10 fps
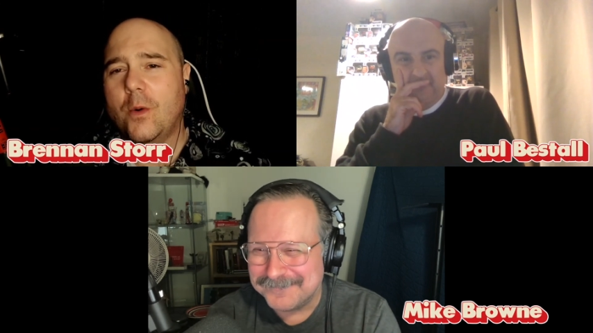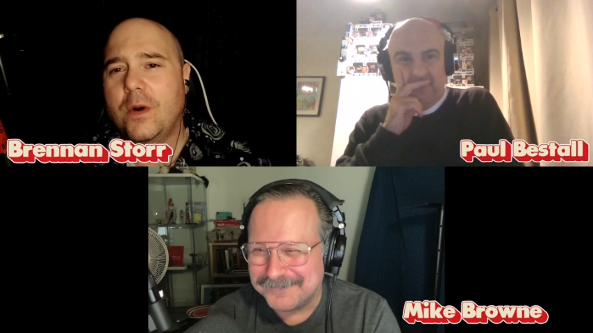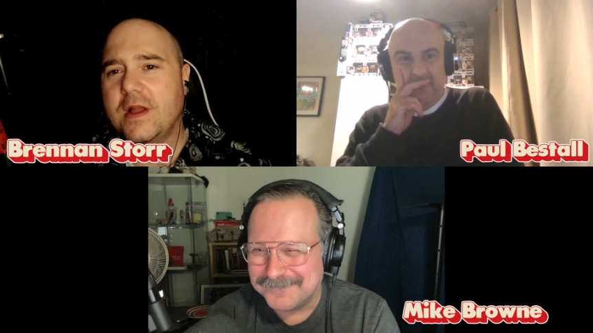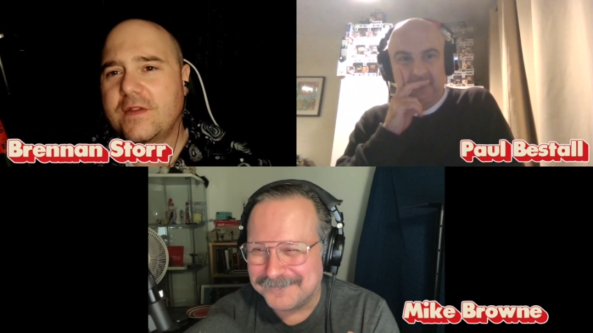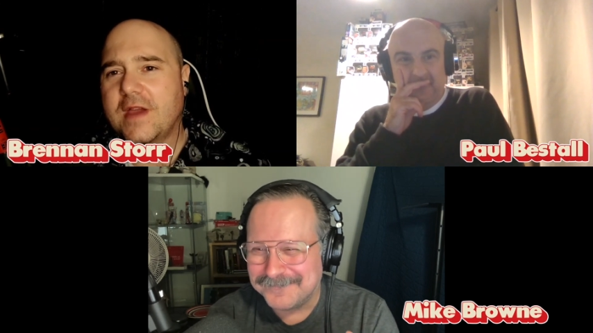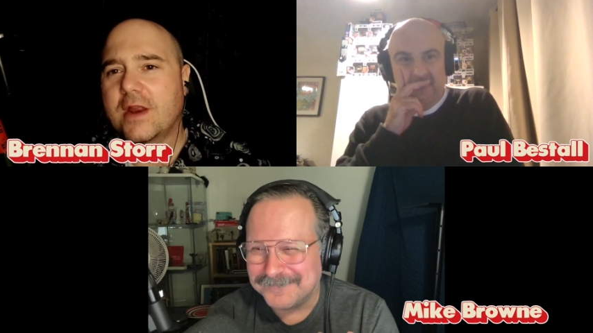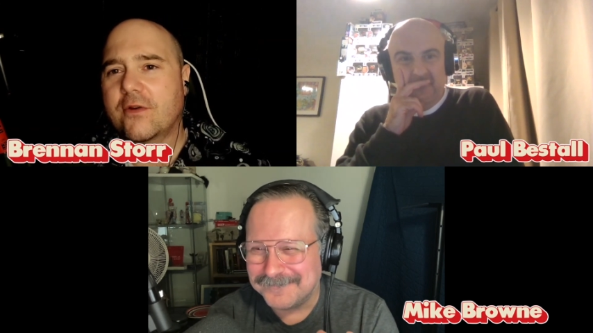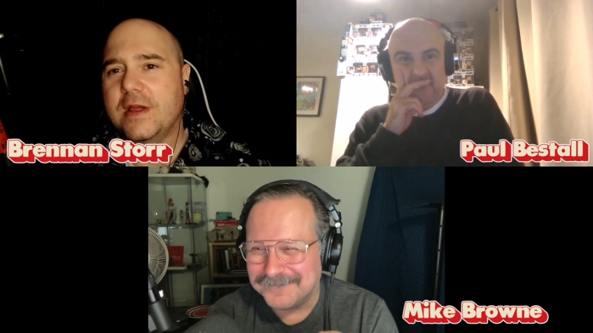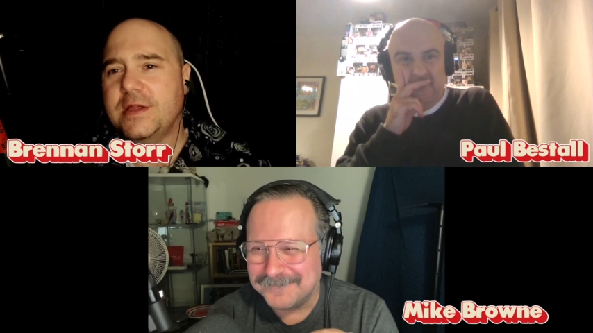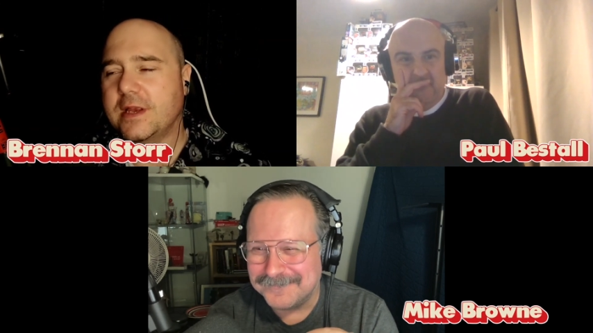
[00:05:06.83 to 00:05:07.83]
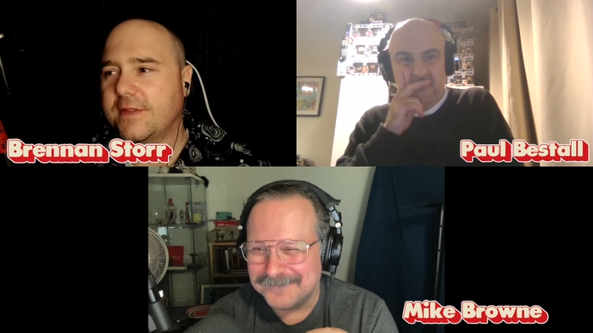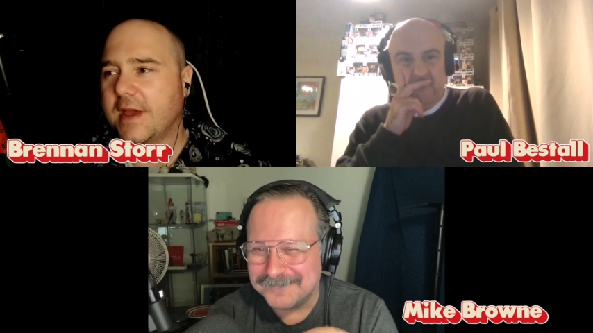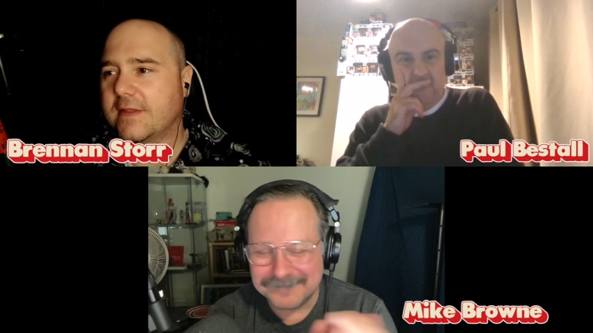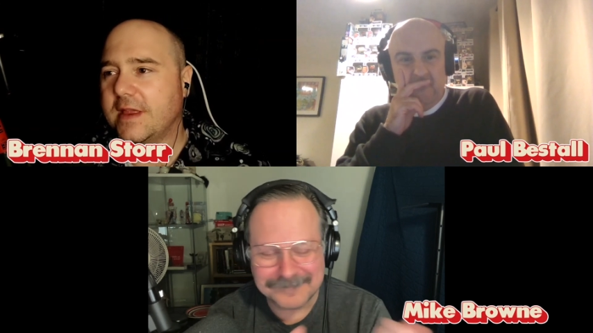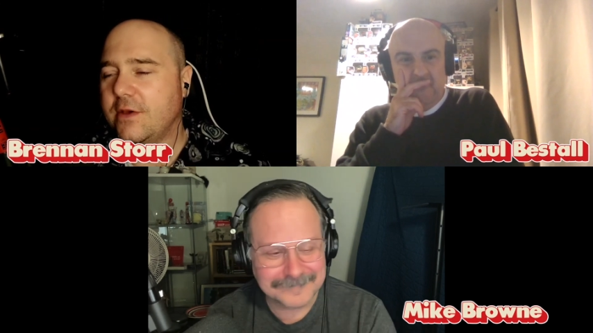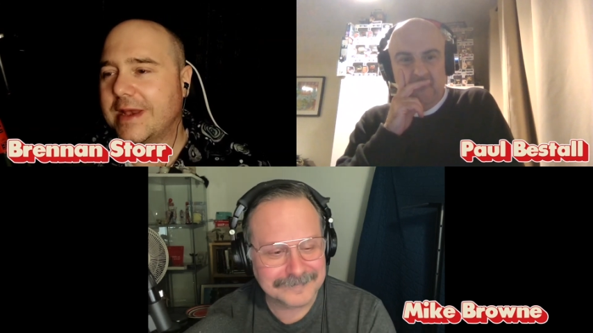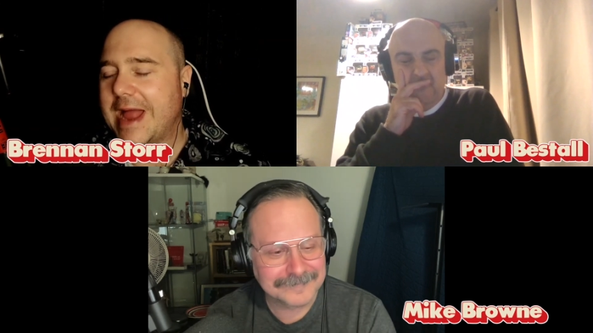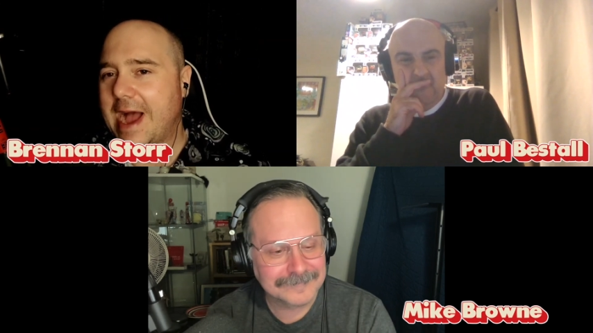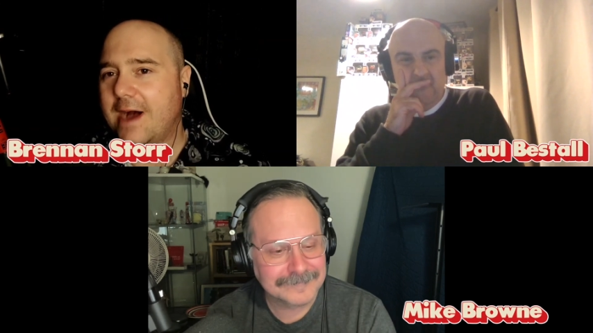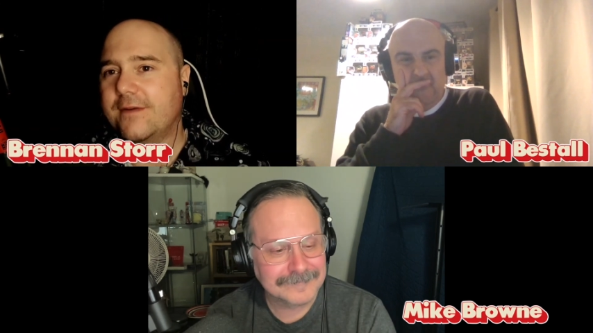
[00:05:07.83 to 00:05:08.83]
Speaker 1: It's kind of crazy to think that you can
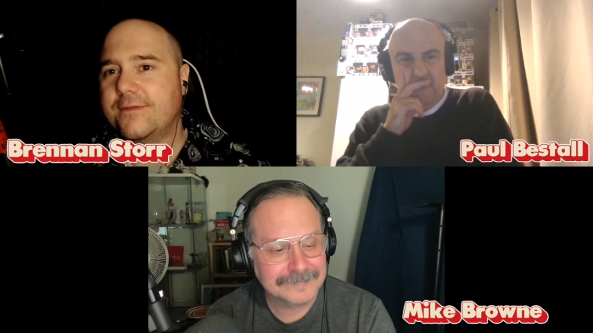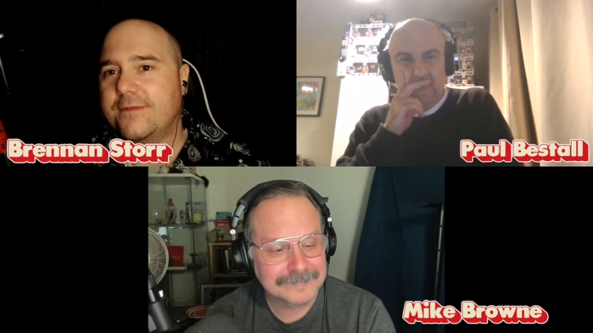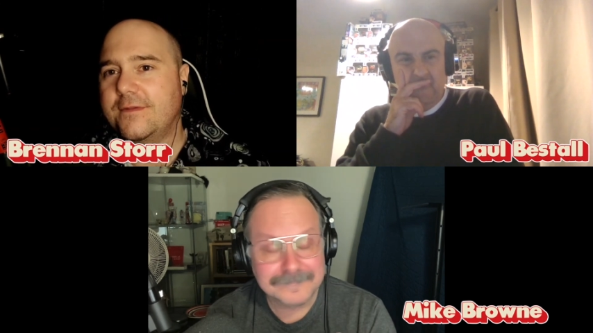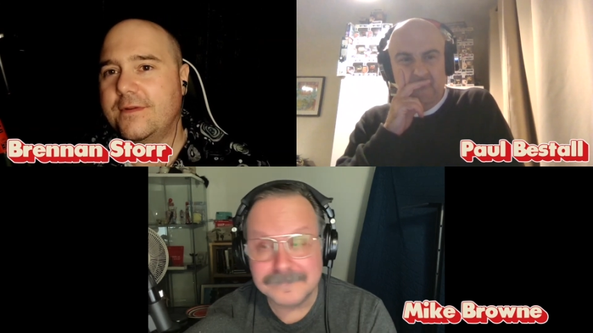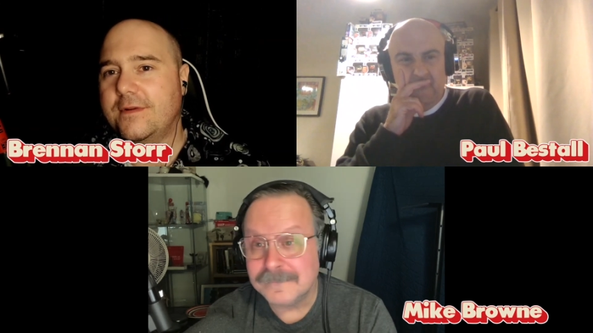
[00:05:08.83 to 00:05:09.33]
have